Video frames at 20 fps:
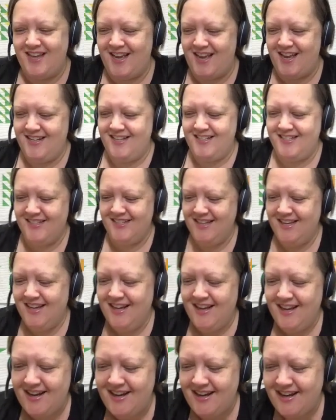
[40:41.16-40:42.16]
chat.
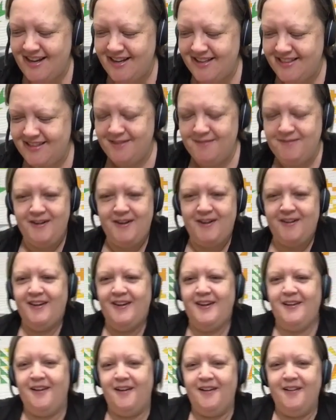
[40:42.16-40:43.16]
I love
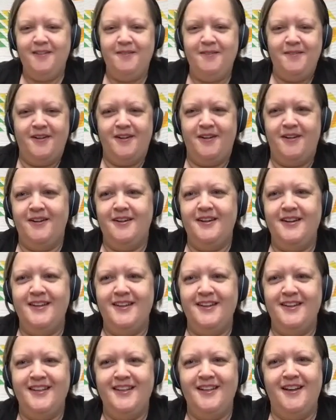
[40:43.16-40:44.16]
hearing all of your
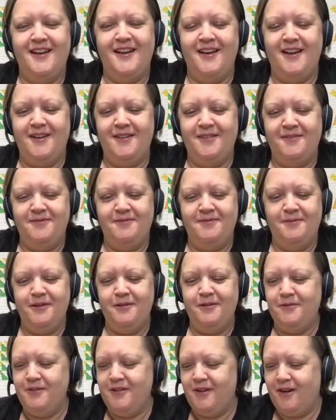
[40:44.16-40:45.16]

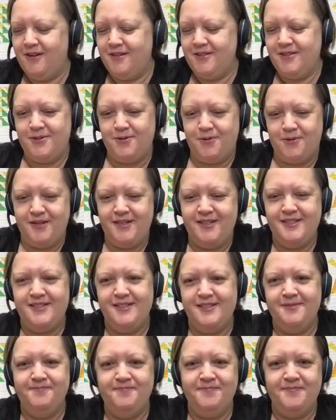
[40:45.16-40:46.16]
wonderful art
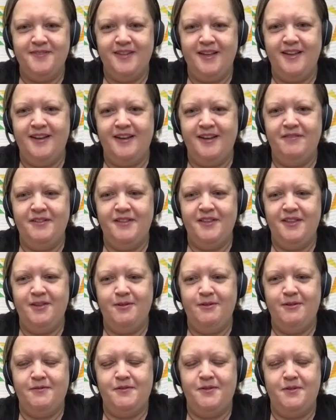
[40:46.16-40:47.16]
stories and everything
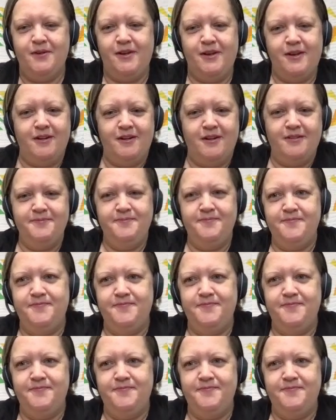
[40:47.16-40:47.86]
you have going on.